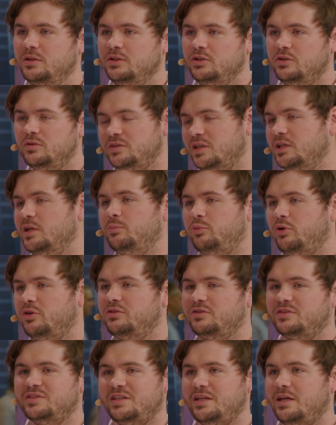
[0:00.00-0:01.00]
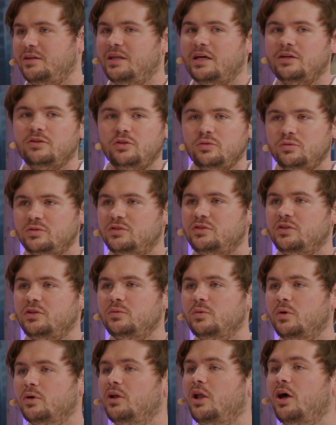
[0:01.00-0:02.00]
using the products that they're used to
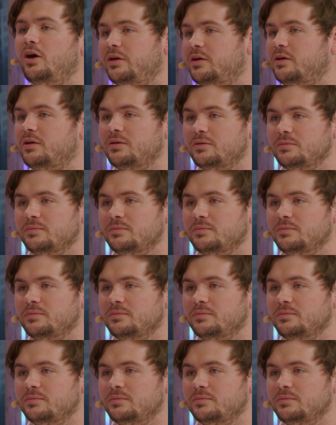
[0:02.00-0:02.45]
or like.